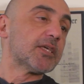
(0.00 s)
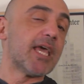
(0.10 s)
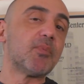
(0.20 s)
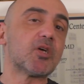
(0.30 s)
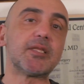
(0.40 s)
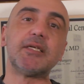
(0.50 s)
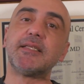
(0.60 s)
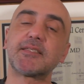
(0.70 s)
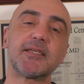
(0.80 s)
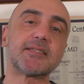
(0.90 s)
Chemically,
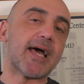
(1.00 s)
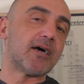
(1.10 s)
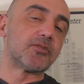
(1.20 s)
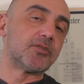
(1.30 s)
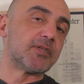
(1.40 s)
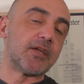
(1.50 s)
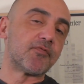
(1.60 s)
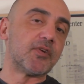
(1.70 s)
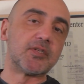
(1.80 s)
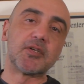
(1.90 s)
this is how they're
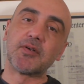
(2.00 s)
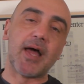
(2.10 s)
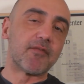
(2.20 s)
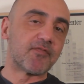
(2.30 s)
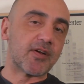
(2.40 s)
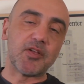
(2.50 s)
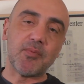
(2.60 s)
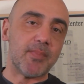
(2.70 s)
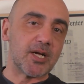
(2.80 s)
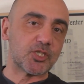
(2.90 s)
different. They're not
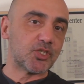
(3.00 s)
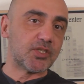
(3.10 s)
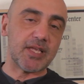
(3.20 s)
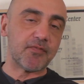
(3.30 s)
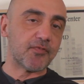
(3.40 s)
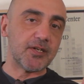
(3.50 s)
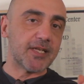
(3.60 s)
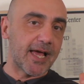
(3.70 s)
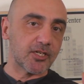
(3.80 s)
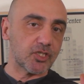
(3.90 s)
very much
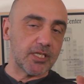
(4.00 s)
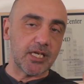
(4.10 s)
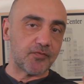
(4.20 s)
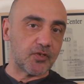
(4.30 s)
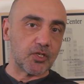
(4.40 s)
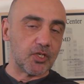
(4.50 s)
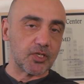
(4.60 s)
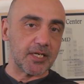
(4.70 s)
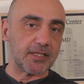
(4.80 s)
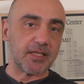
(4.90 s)
different, actually, if you
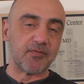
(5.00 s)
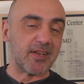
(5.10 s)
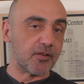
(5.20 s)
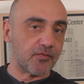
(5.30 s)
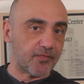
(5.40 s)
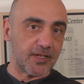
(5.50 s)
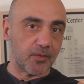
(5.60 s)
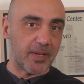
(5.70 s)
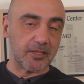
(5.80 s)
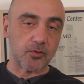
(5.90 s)
look at the very
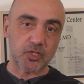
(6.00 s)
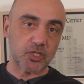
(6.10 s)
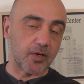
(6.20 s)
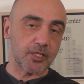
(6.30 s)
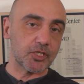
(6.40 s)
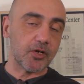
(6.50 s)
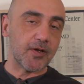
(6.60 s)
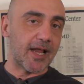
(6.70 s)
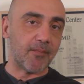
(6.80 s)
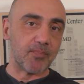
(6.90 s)
fundamental
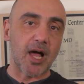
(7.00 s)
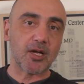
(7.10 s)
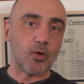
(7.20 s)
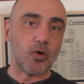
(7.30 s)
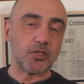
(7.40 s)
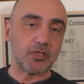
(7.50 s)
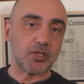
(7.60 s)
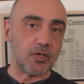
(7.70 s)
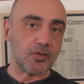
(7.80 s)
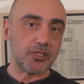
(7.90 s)
structure, and I'm not going to
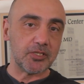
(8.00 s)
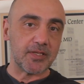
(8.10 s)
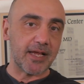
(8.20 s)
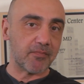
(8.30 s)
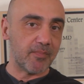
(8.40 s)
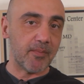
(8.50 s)
go into that.